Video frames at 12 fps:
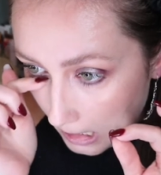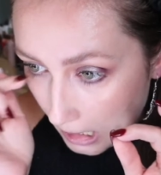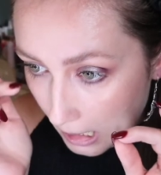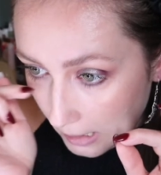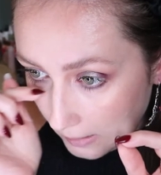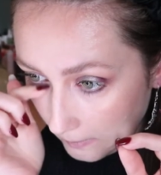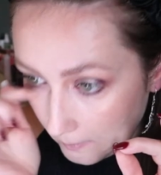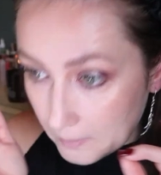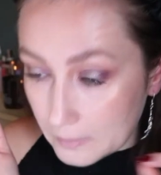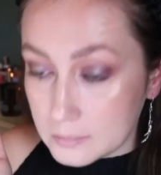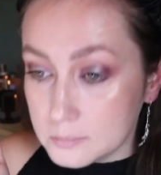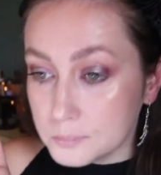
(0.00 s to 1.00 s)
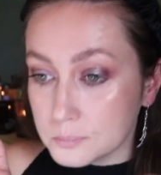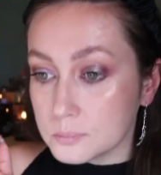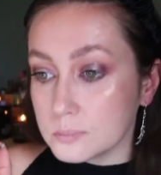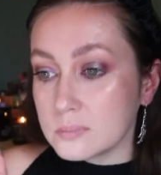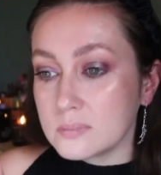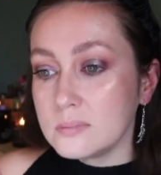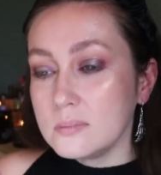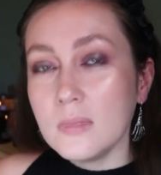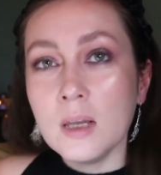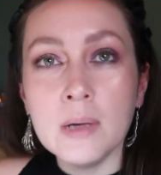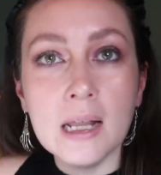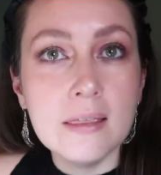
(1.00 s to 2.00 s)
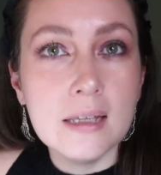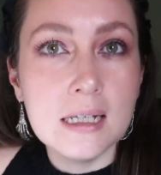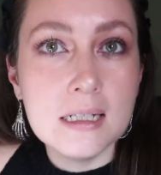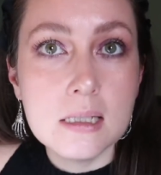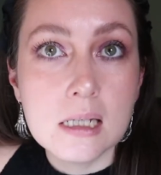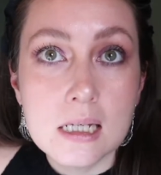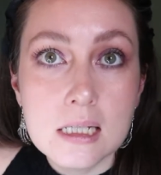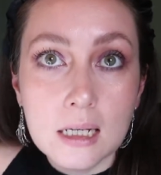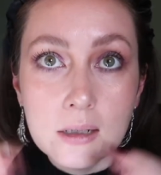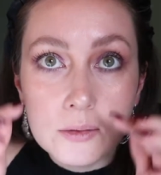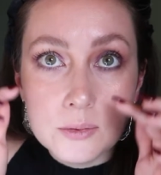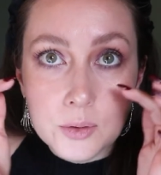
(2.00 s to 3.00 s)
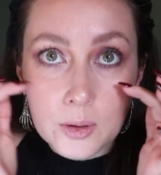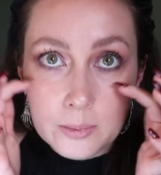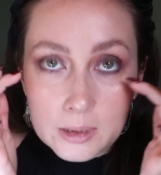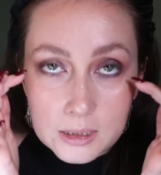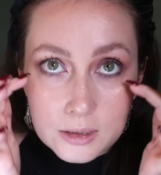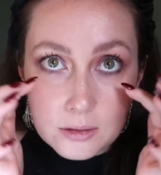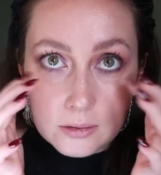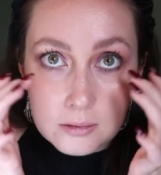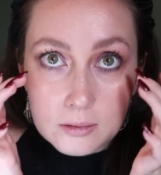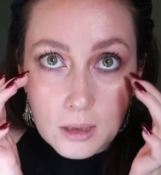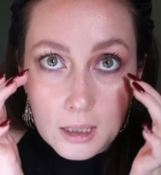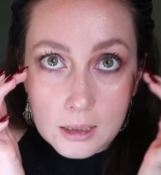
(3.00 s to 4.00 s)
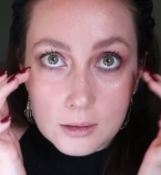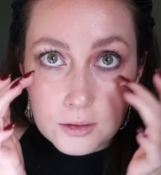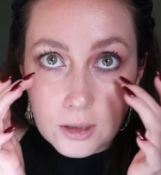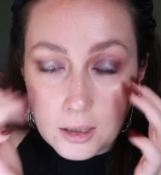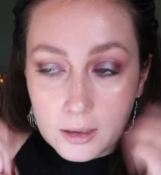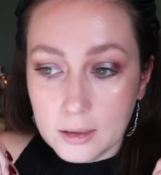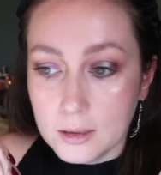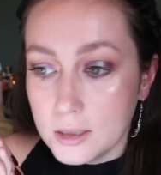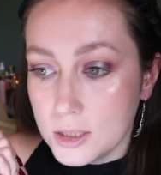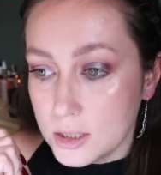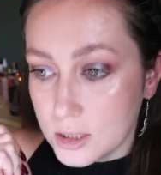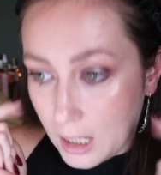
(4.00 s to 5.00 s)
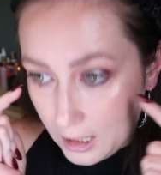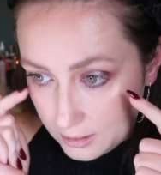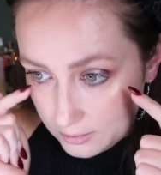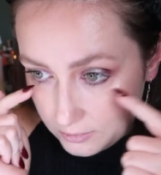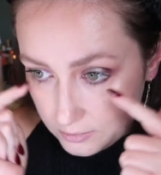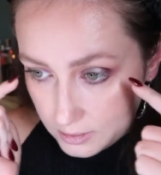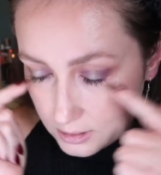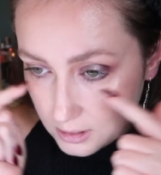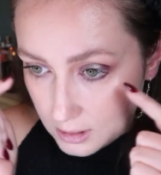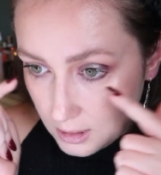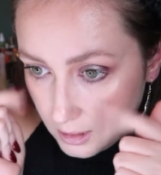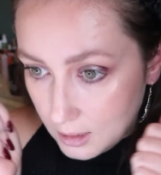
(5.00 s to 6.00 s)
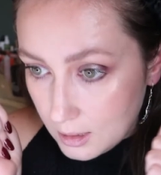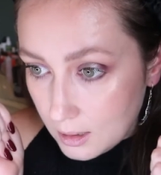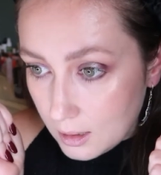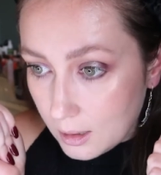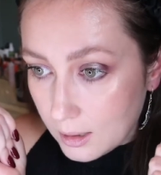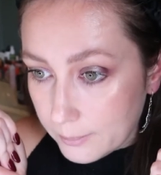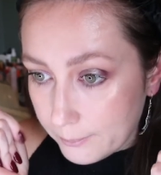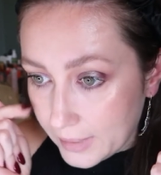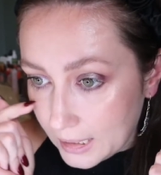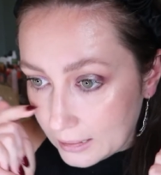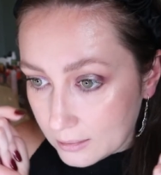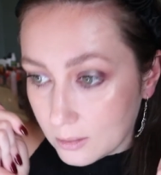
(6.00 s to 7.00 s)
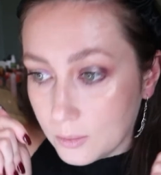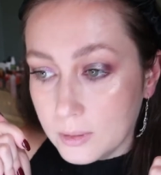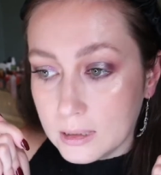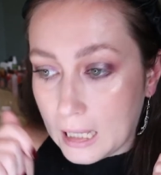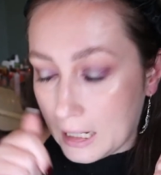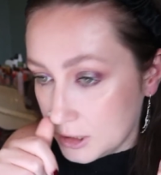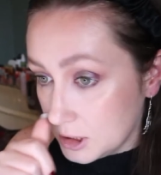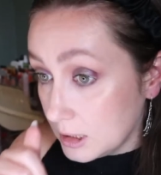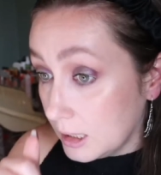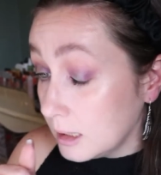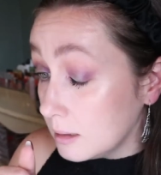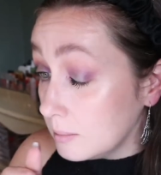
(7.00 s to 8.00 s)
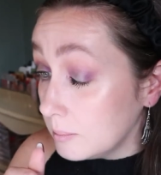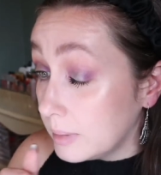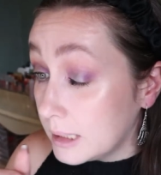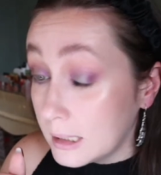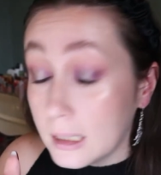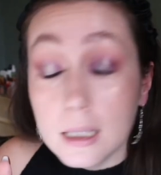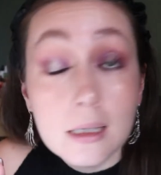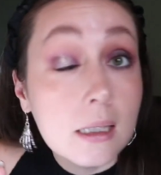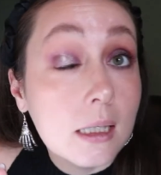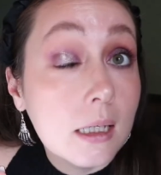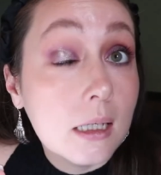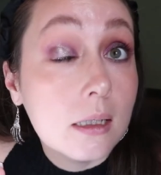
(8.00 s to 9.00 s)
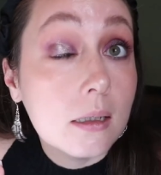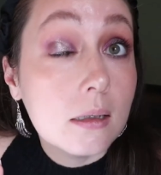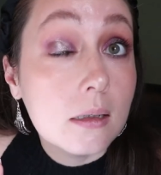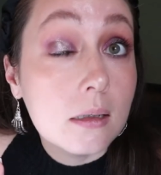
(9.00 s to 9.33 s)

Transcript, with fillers: But I think it's because I don't normally do like dark shadows on my lower lash line, but I think it